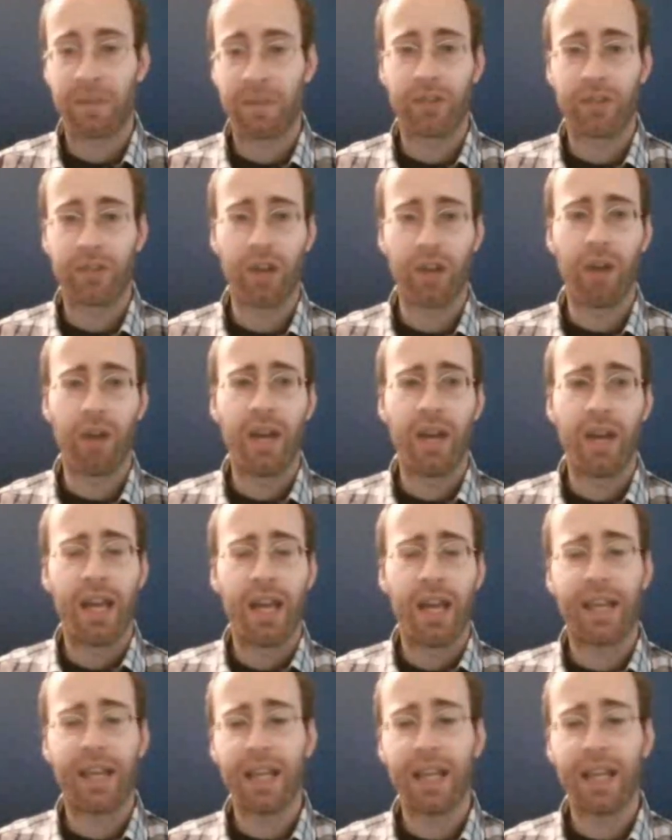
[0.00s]
So
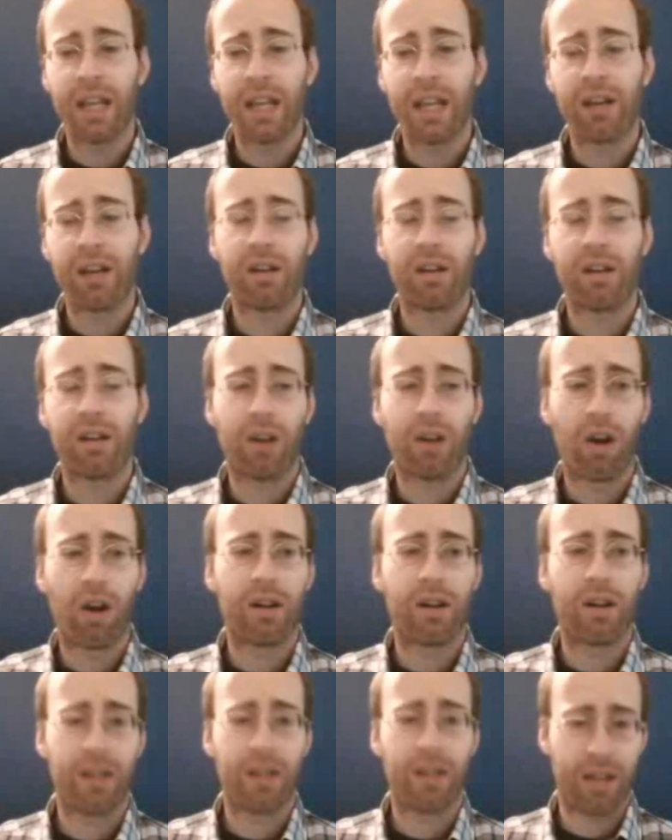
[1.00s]
Here
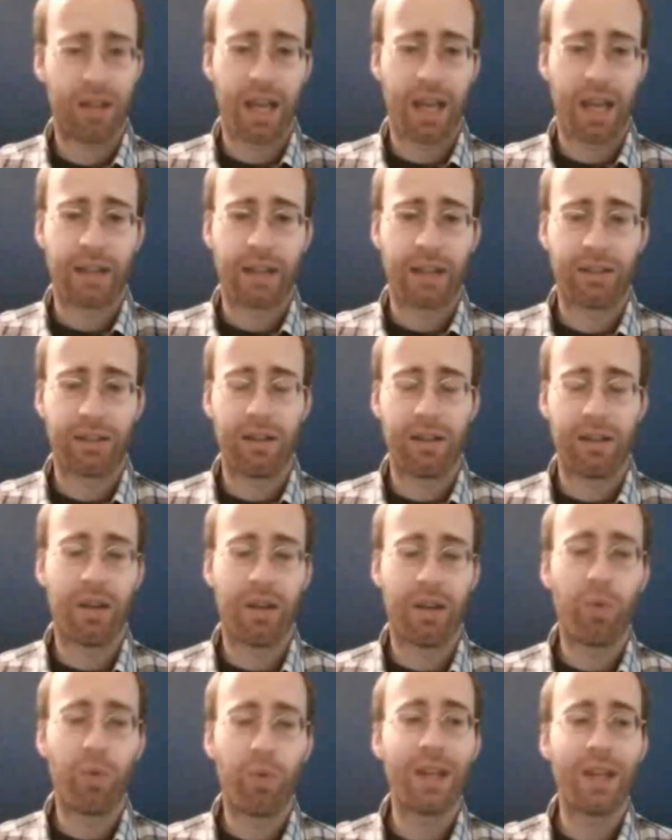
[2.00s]
are the things
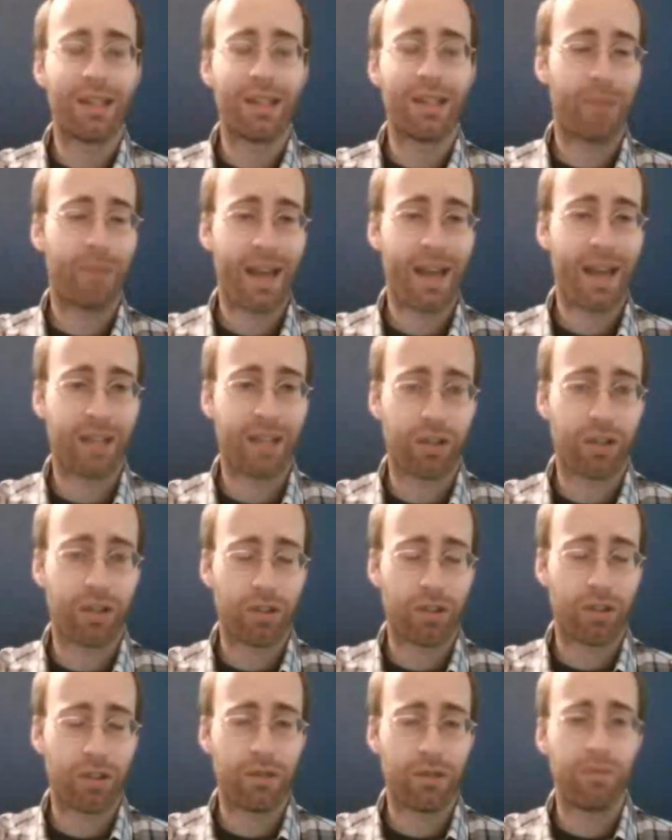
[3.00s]
that we need to pay
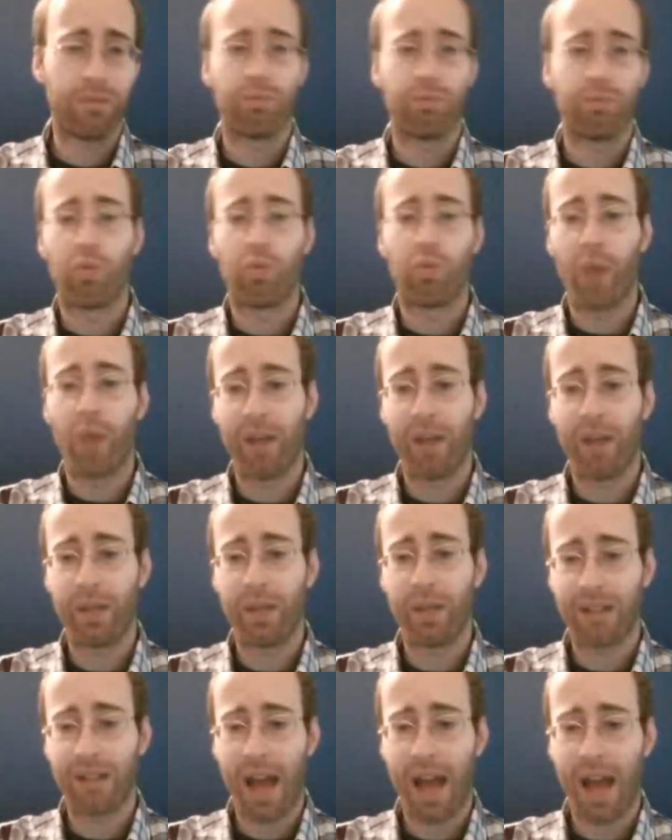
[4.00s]
attention to when
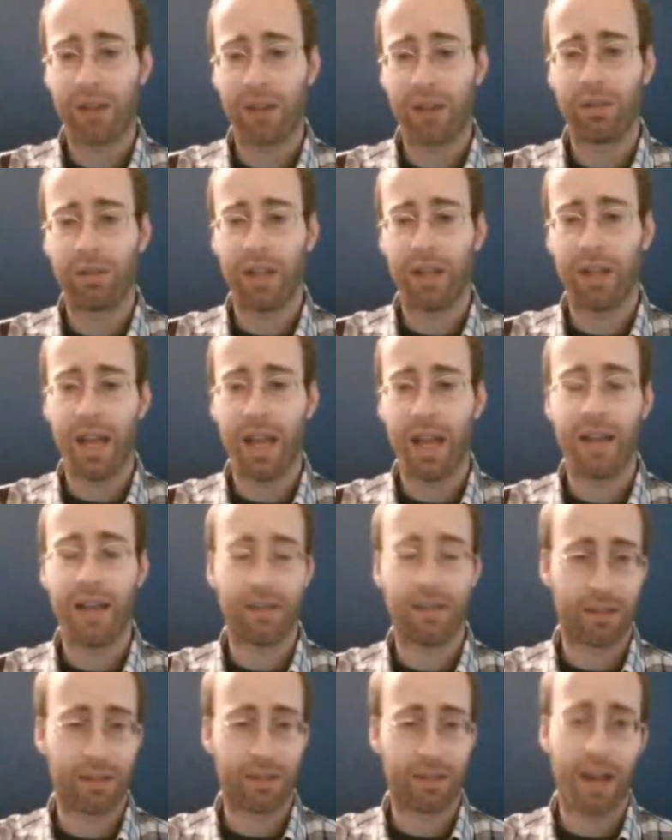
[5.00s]
we tackle a
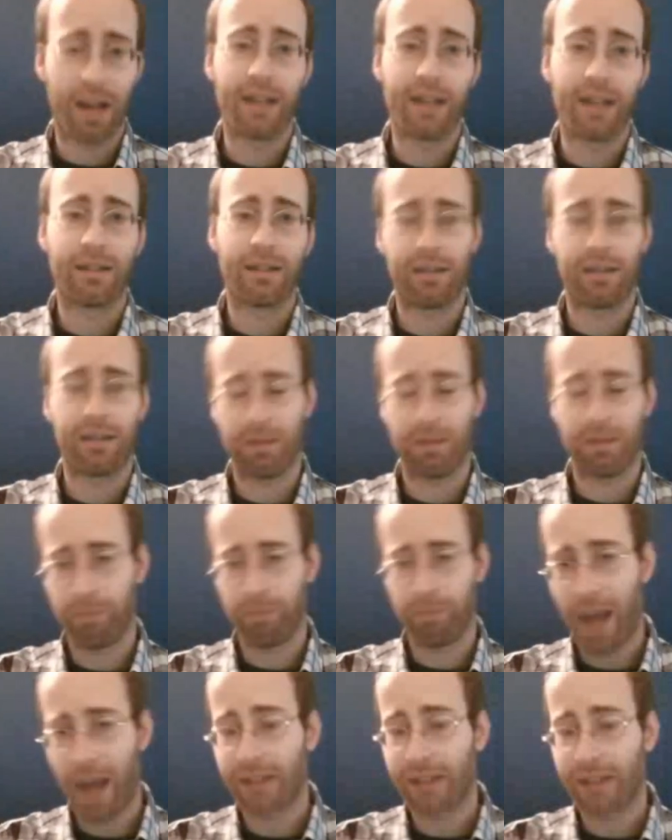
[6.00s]
science
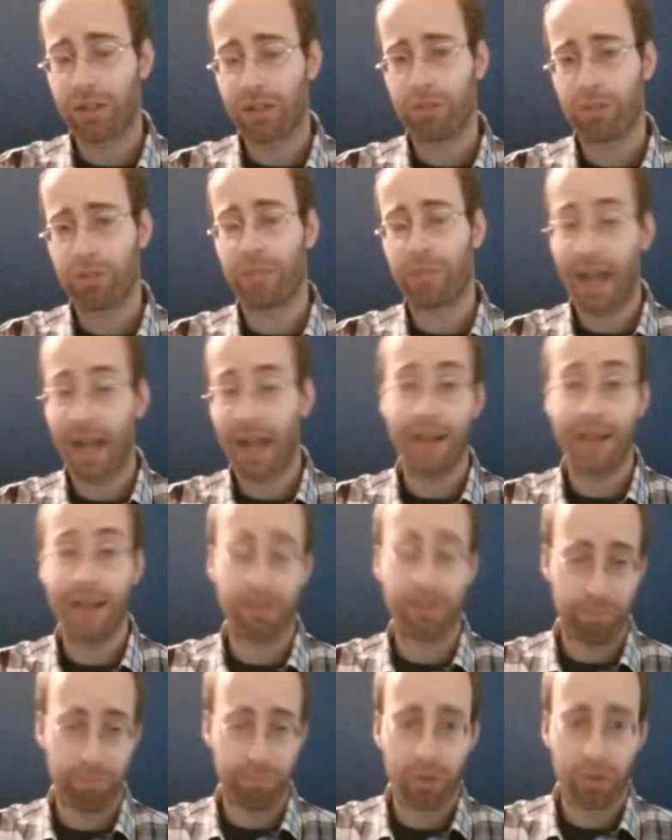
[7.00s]
passage that
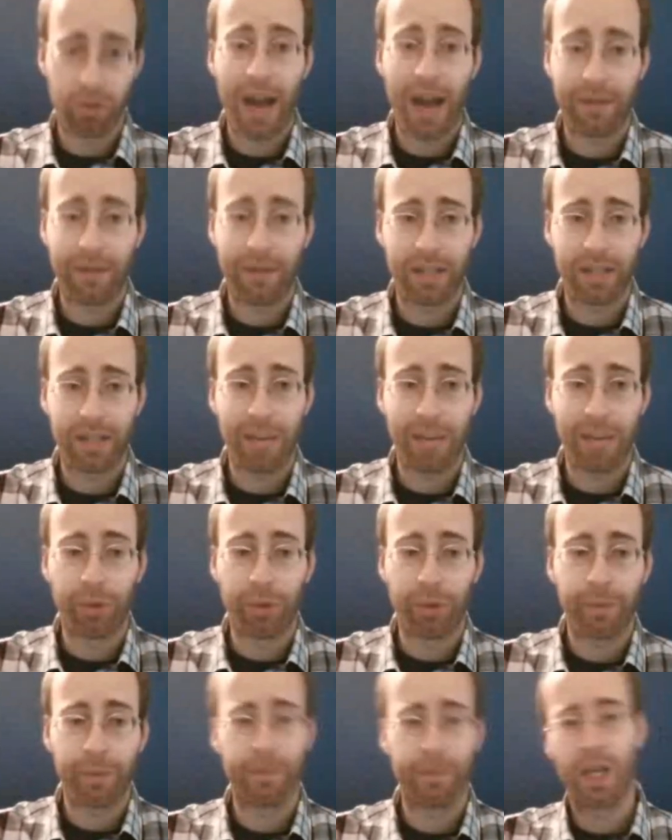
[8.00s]
has graphs and
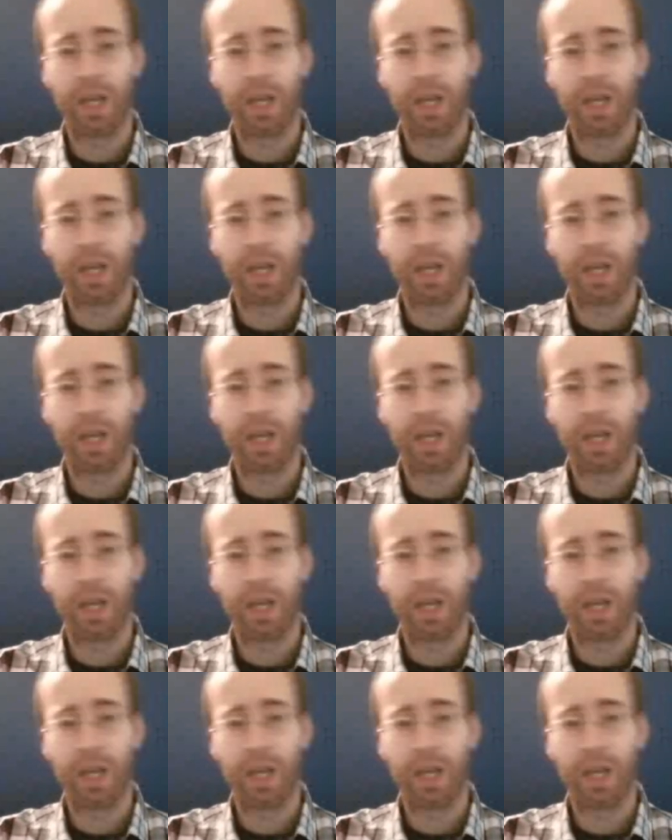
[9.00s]
tables.